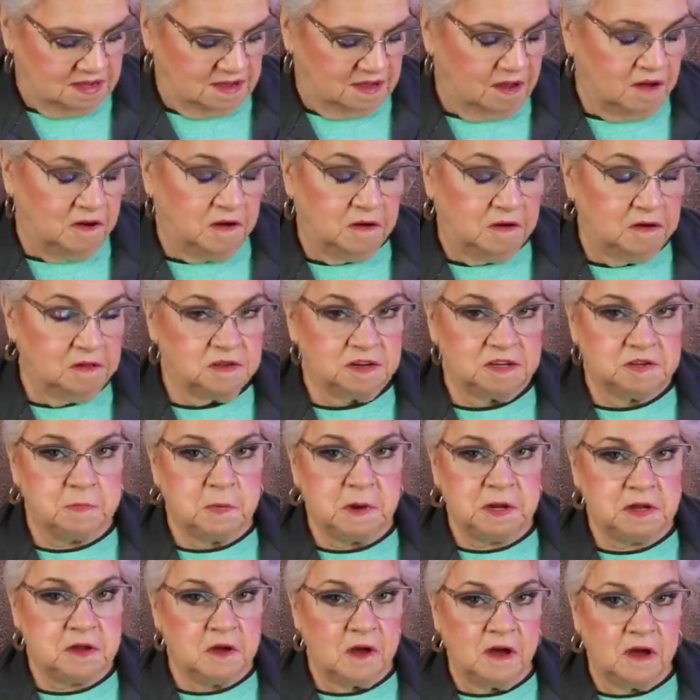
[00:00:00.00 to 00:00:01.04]
Oh, there's
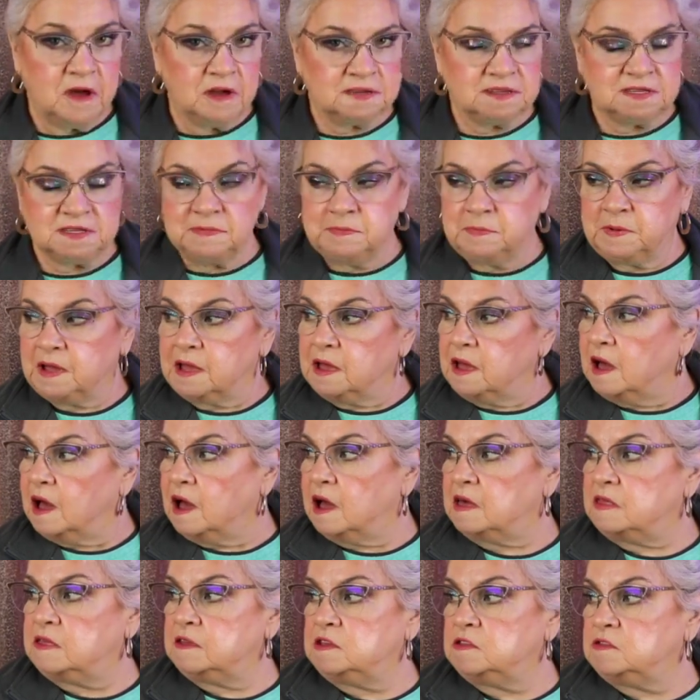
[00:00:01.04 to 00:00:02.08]
my dogs.
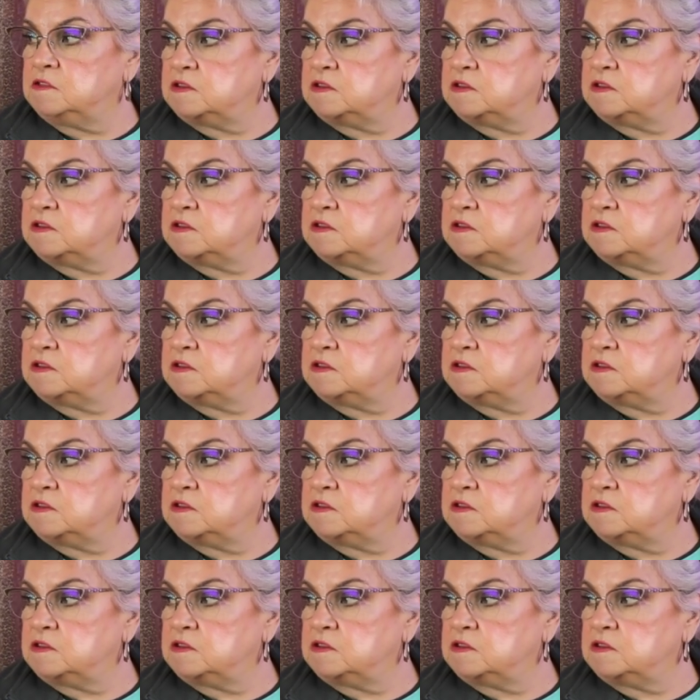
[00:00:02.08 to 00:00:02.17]
I think